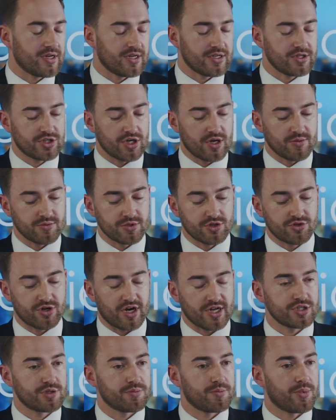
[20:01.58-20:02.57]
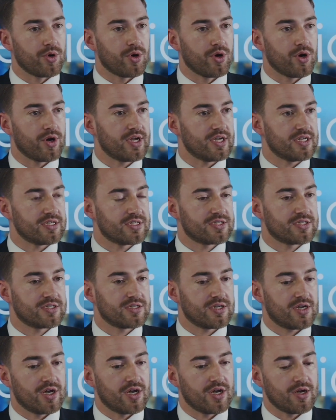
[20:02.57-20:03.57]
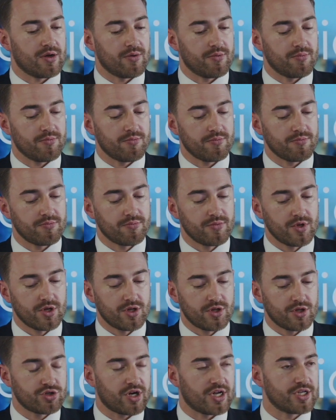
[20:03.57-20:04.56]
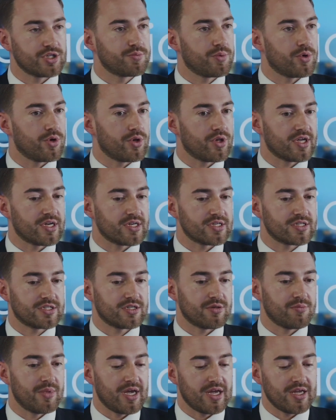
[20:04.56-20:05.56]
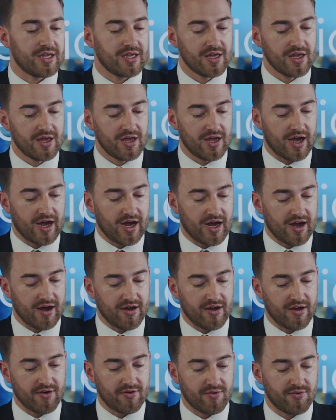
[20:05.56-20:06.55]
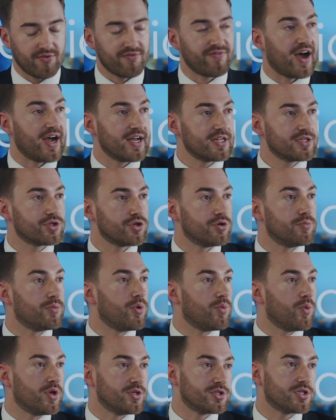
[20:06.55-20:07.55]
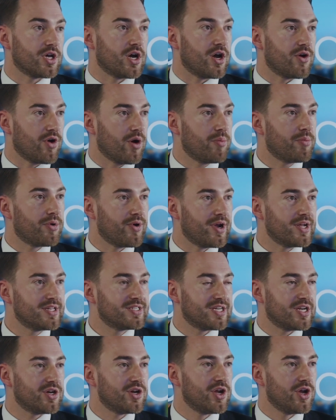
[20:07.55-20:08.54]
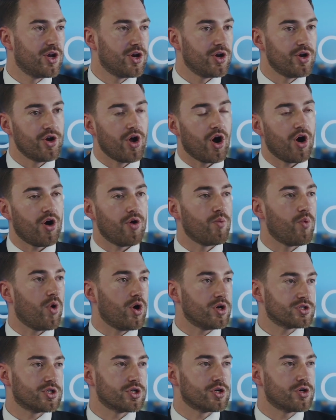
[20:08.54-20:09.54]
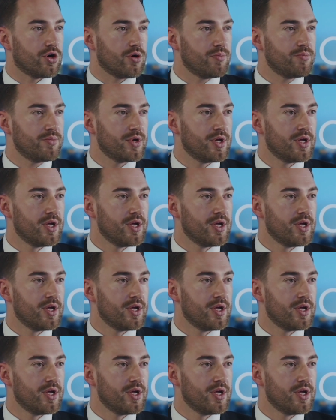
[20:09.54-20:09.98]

In terms of transport, it's the transport links to me are vital, but ones that are operating, not what's to come.